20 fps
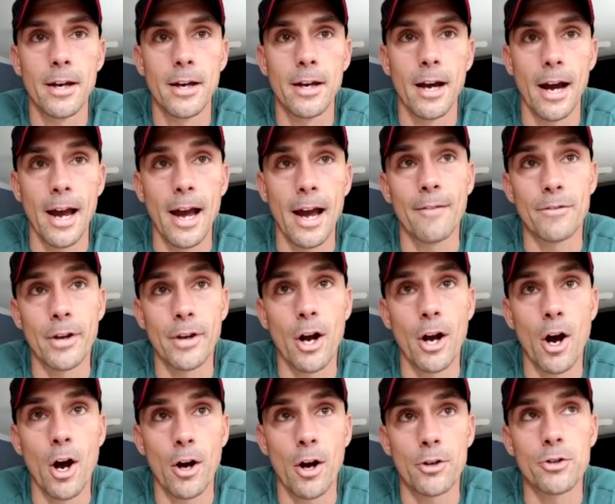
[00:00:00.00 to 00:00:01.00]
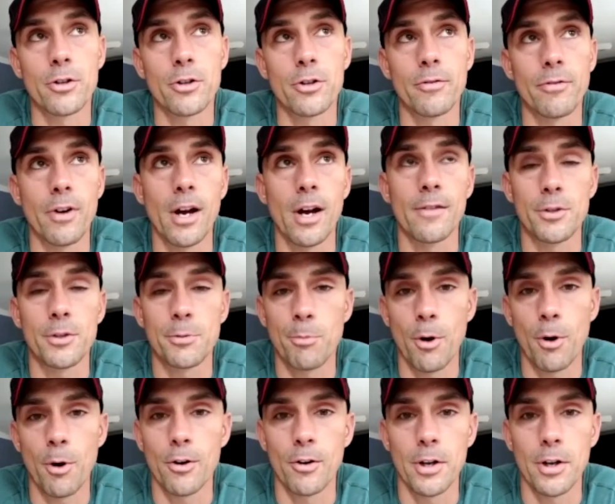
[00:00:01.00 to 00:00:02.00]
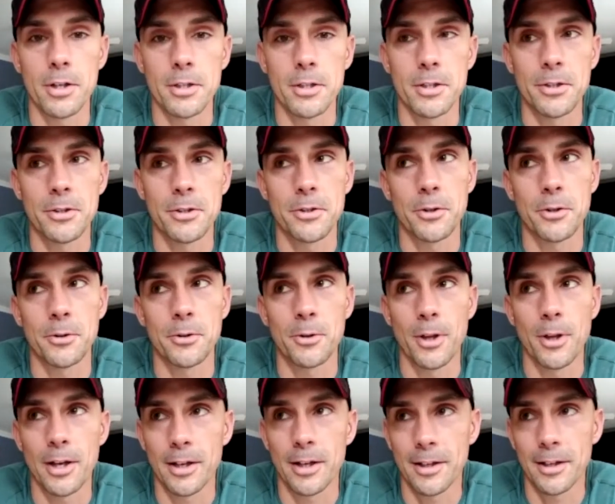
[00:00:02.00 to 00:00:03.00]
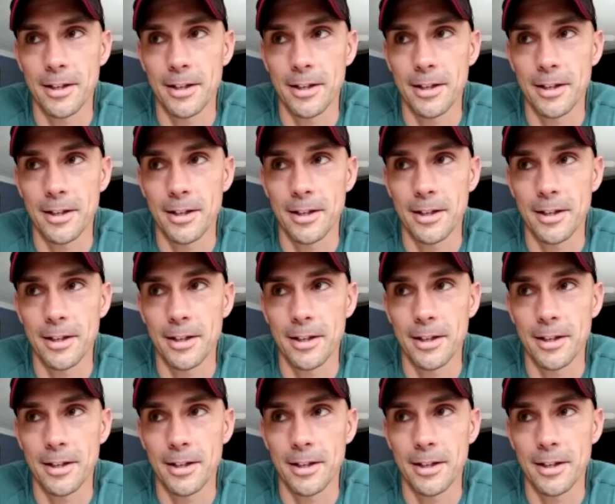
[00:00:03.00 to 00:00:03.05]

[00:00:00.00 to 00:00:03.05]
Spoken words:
I have done 105 Spartan races. So like,